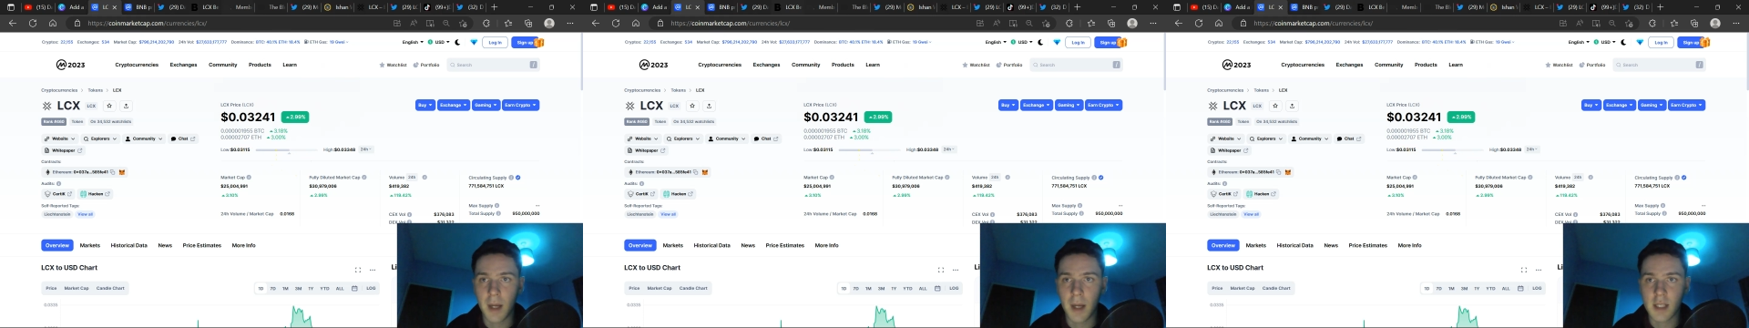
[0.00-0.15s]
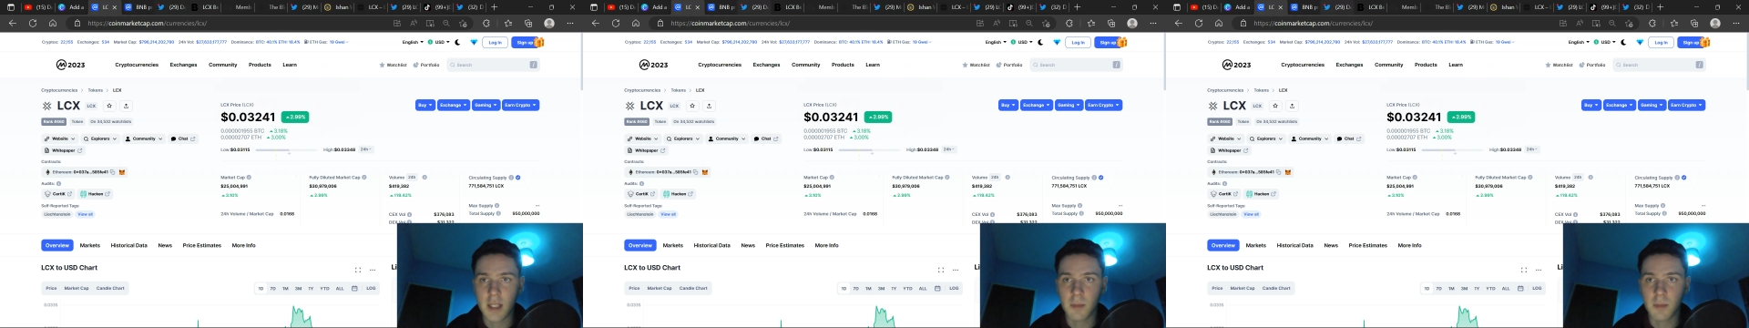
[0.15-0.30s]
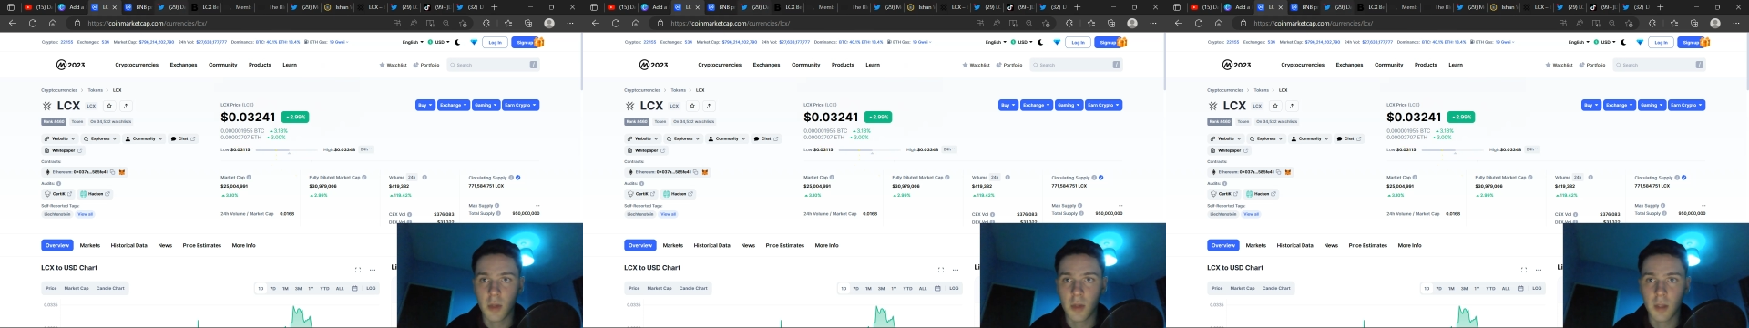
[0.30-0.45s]

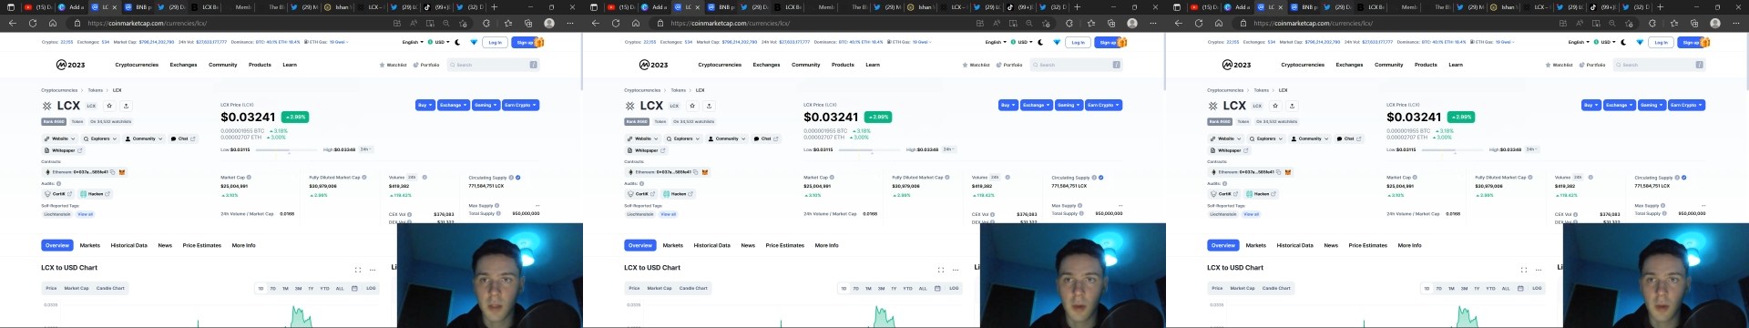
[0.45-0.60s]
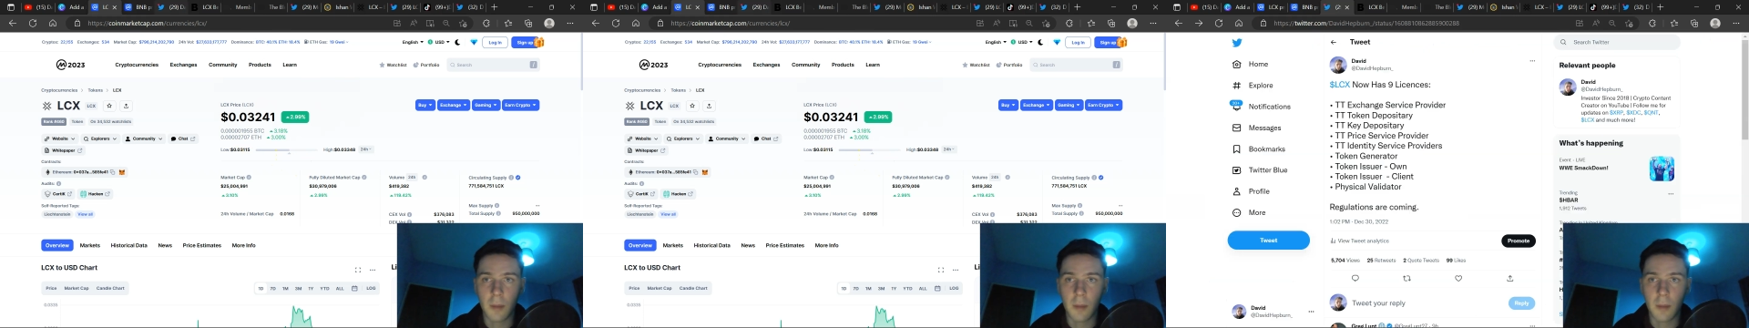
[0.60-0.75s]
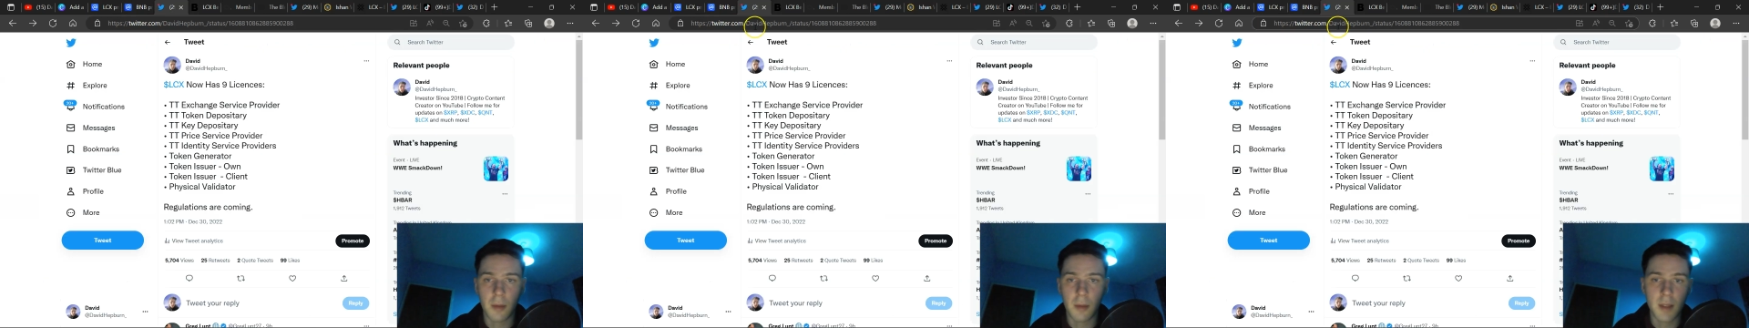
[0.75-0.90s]

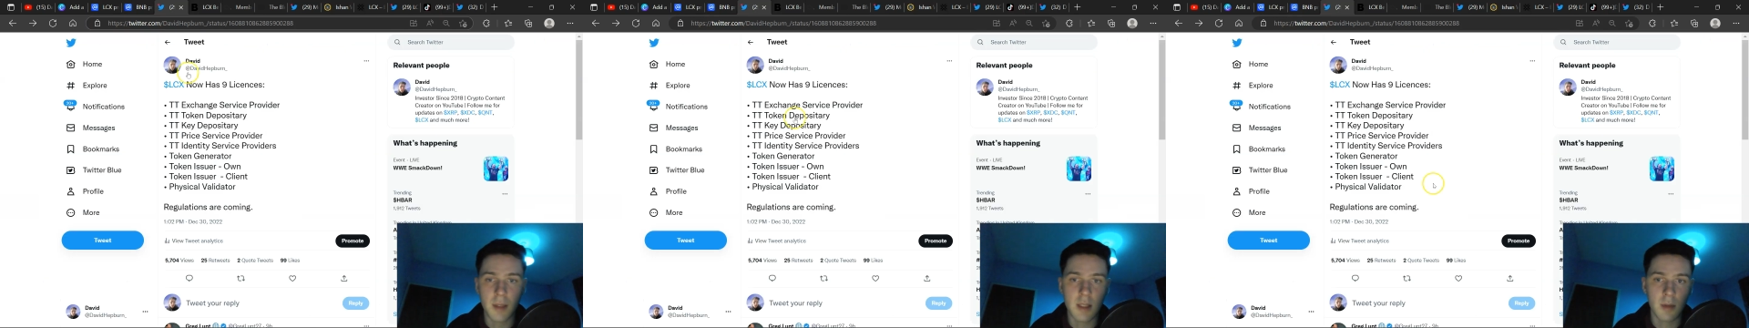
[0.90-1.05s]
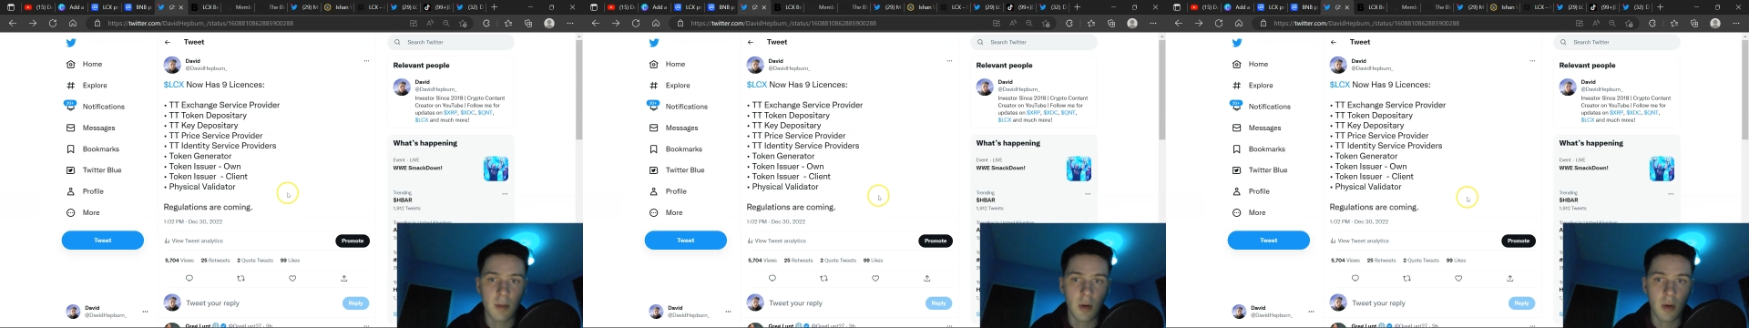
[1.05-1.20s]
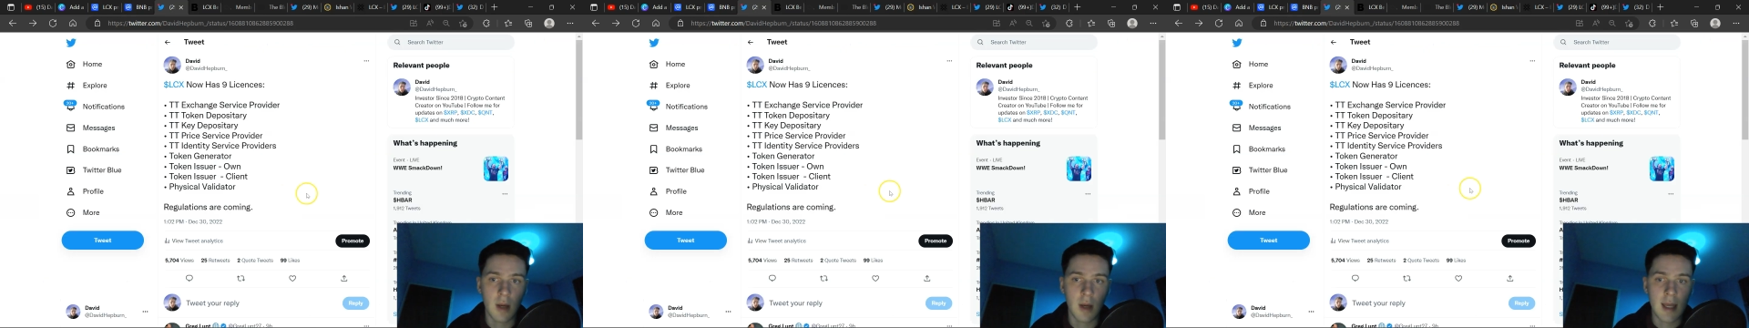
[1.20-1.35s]
passportable and
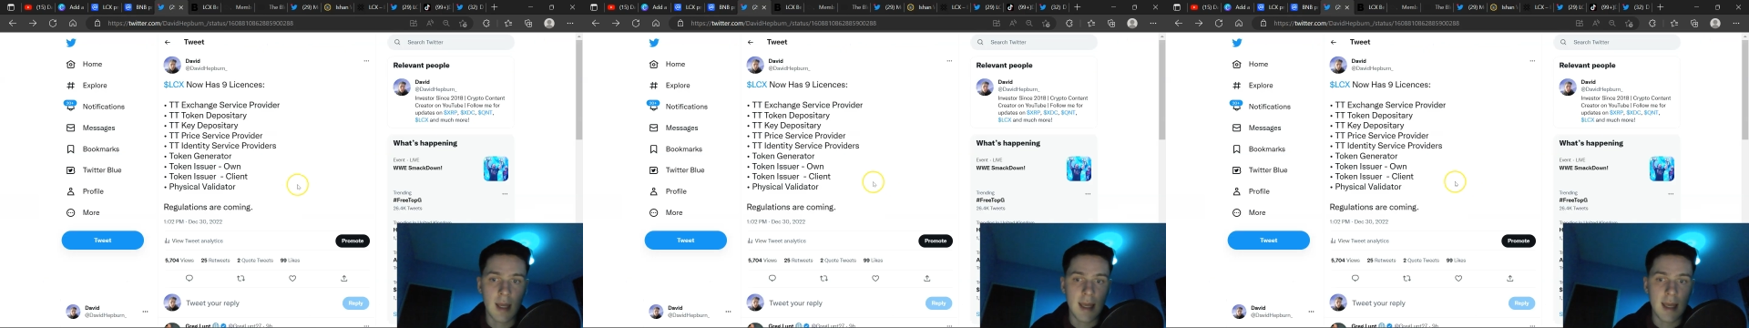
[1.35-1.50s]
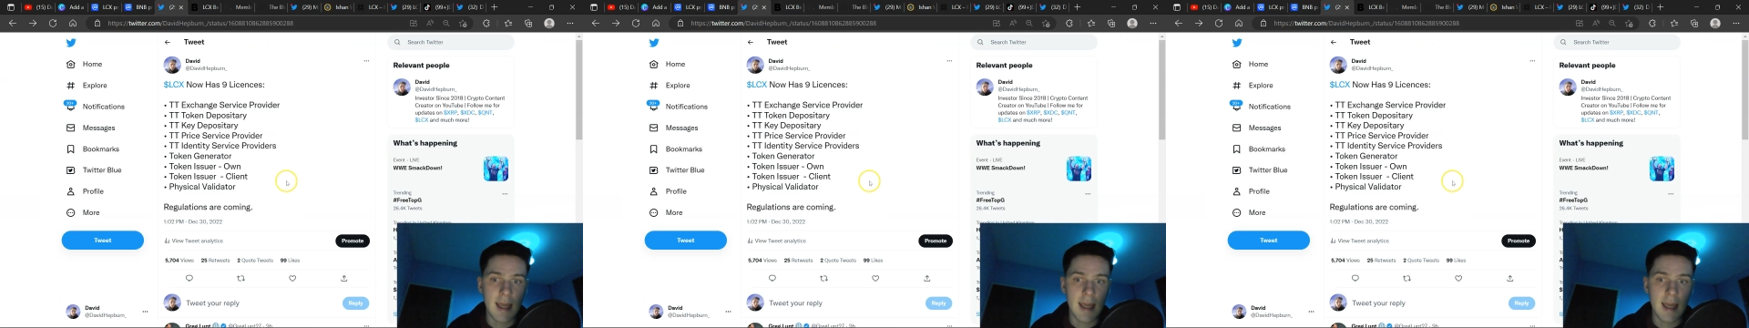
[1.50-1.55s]
permissible